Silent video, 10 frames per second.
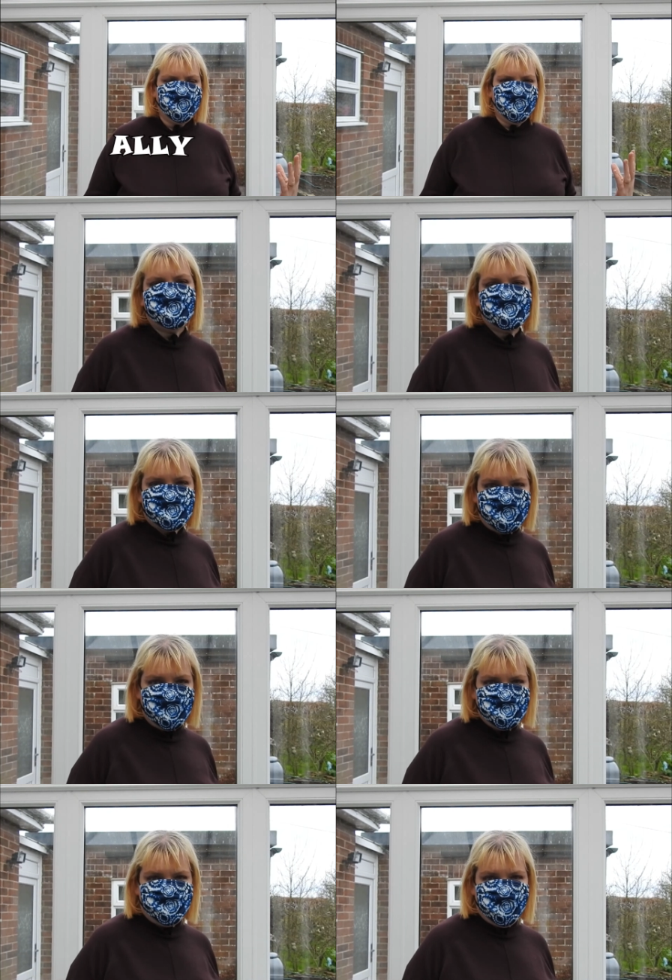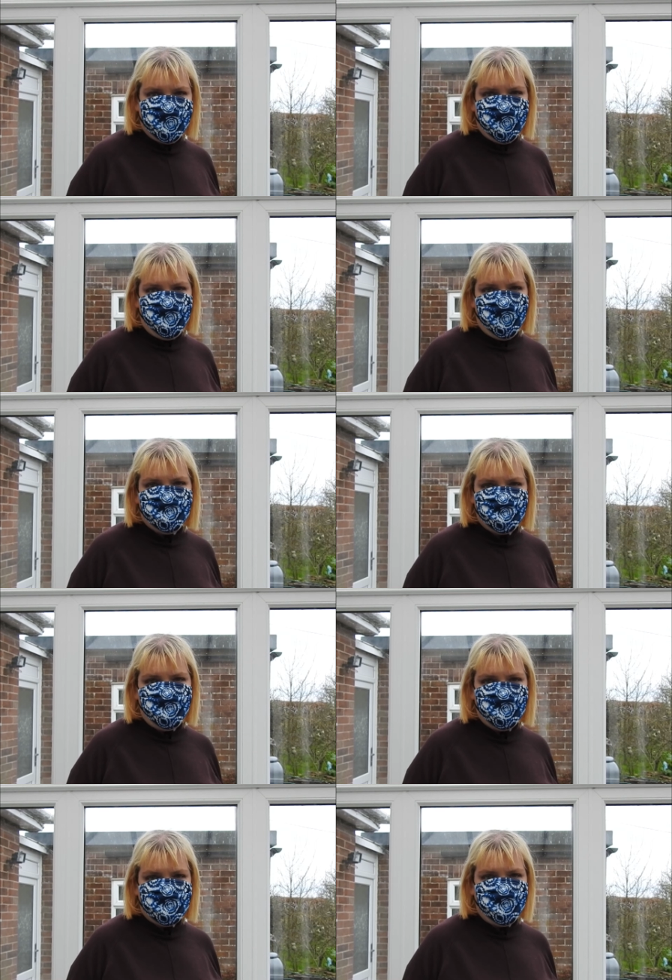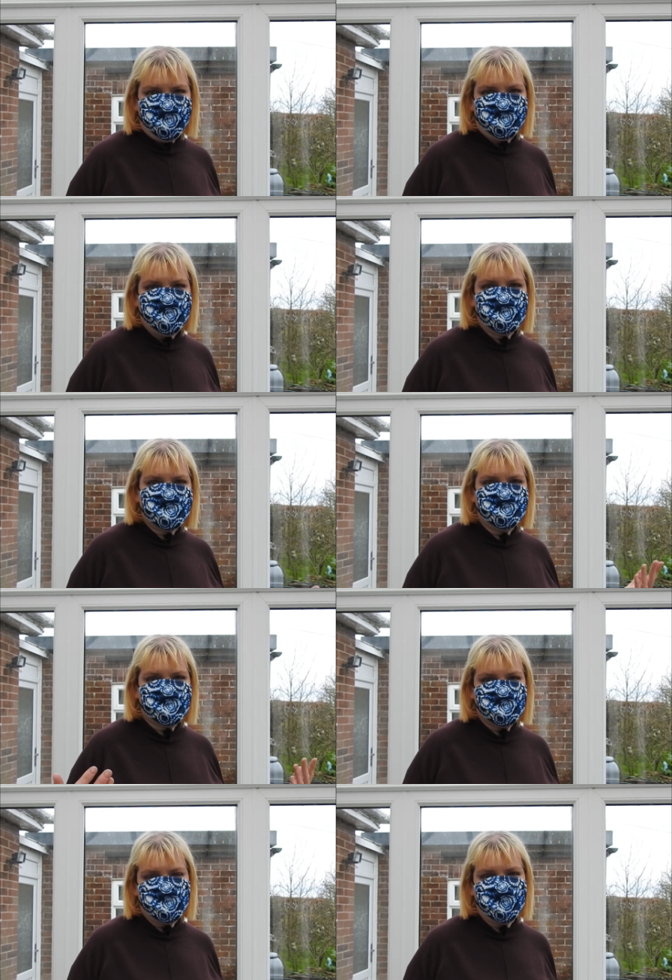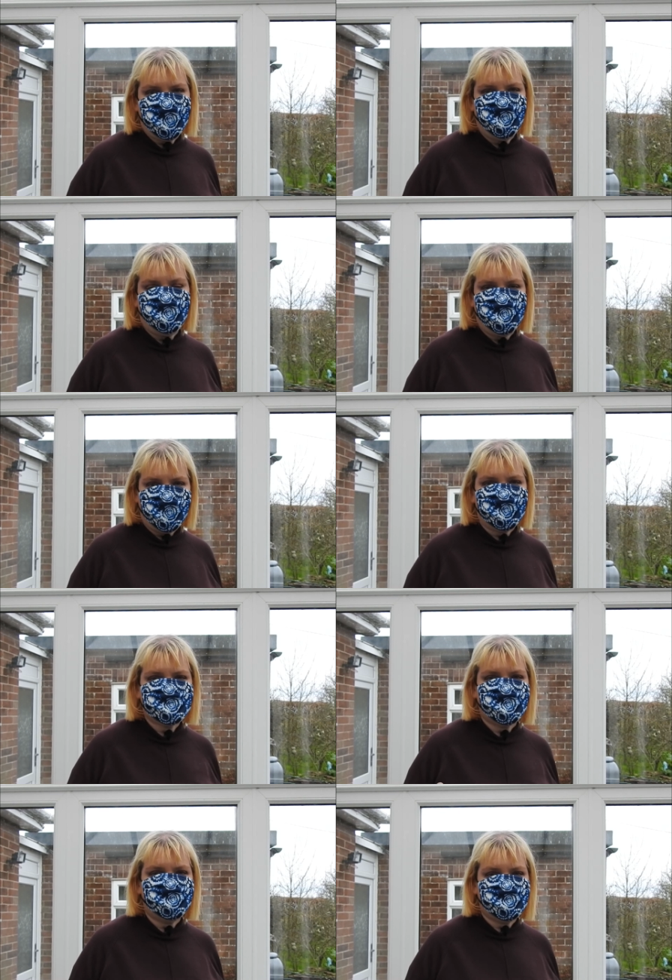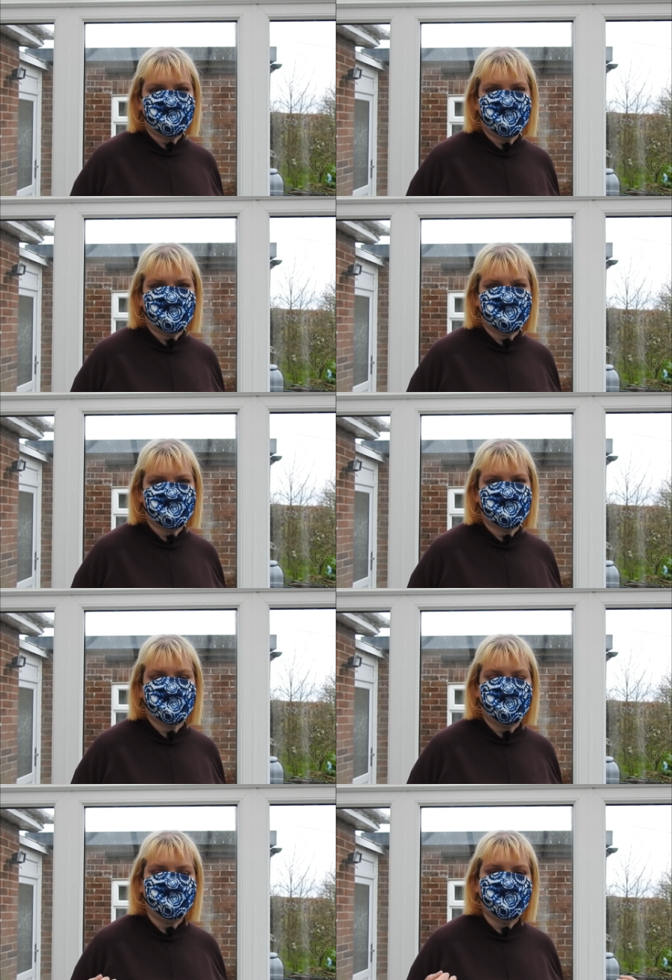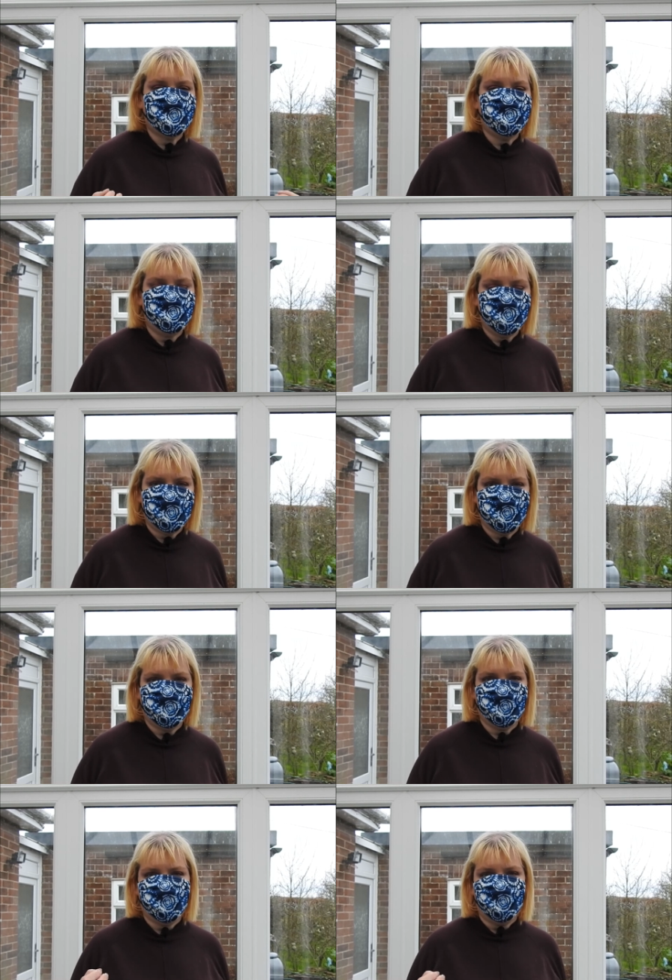In today's video I thought we'd go through some chinchilla products and procedures that are a complete